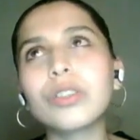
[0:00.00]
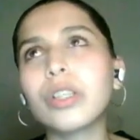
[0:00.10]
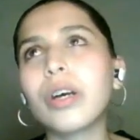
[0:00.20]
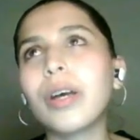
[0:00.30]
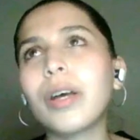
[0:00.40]

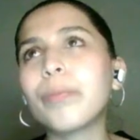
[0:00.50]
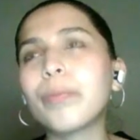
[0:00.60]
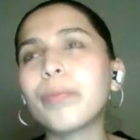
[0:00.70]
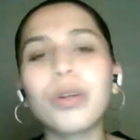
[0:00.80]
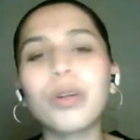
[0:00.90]

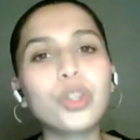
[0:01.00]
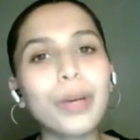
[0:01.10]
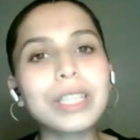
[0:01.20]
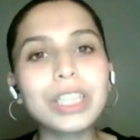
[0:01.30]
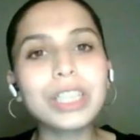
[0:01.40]
about
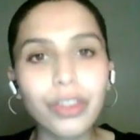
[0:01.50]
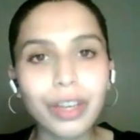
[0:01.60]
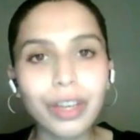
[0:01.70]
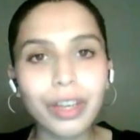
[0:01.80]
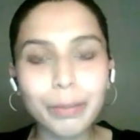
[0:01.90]
20 to
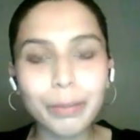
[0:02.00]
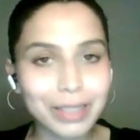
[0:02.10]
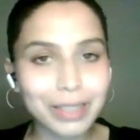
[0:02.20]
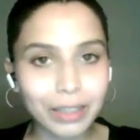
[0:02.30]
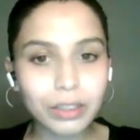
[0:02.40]

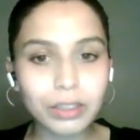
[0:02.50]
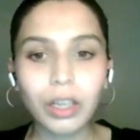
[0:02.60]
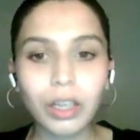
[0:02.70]
30%.